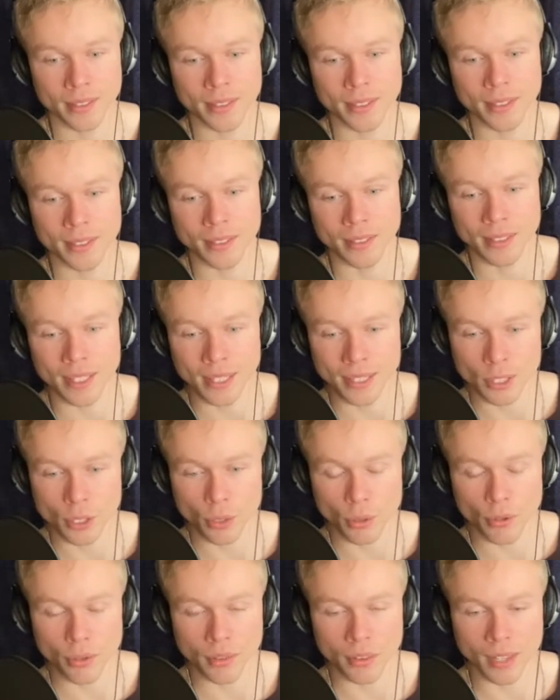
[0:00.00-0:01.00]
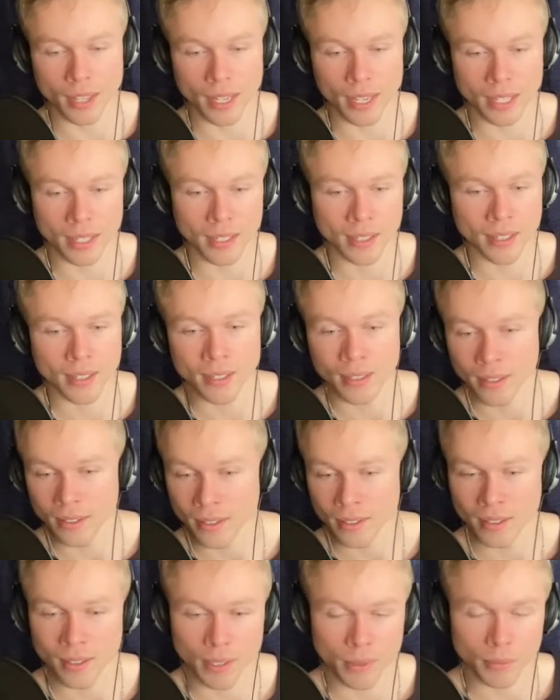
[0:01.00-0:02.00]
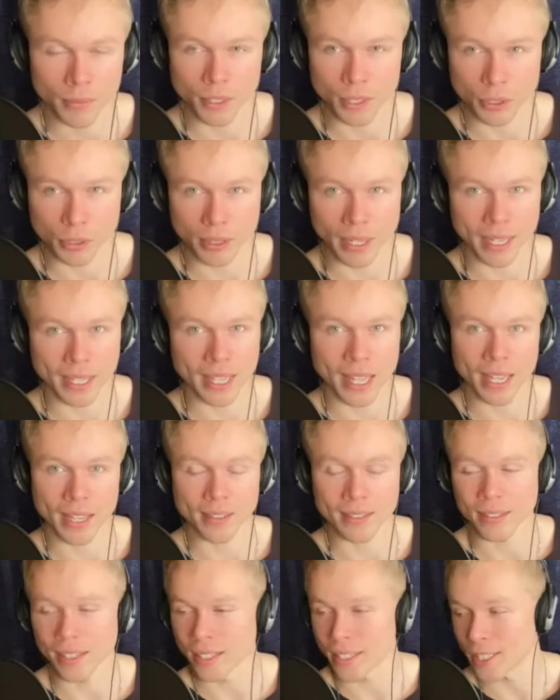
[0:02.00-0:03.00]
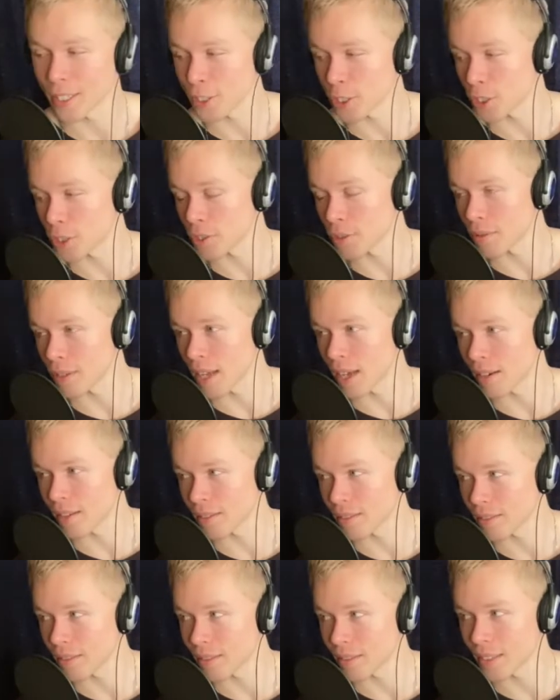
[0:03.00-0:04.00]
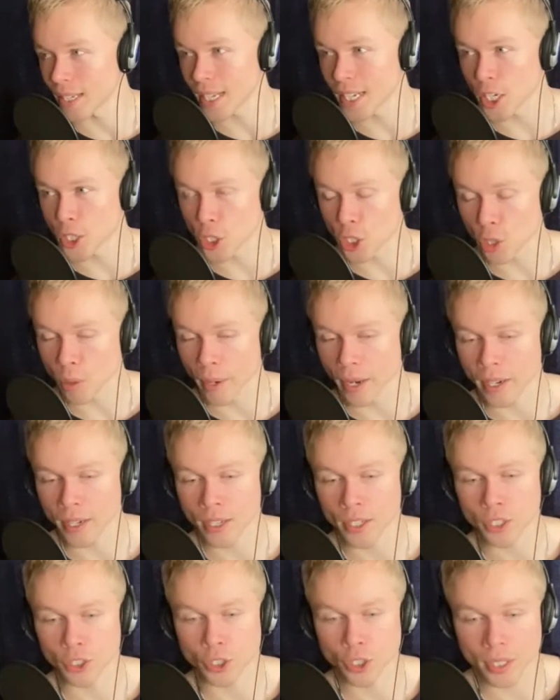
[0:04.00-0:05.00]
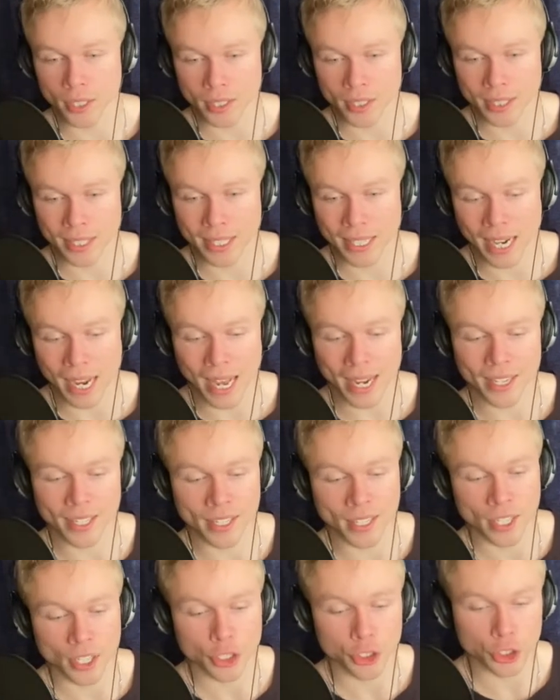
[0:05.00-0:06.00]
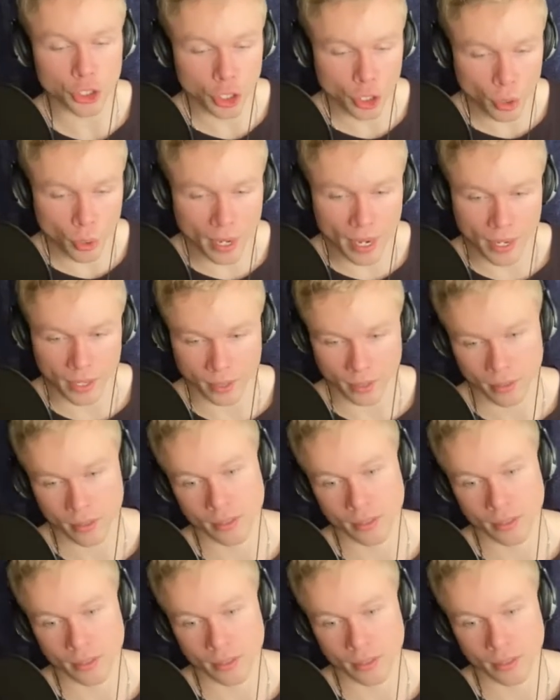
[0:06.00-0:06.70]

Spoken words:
that sort of thing. I'm gonna try that. I need to just do that. Need to do it. Just gotta do it.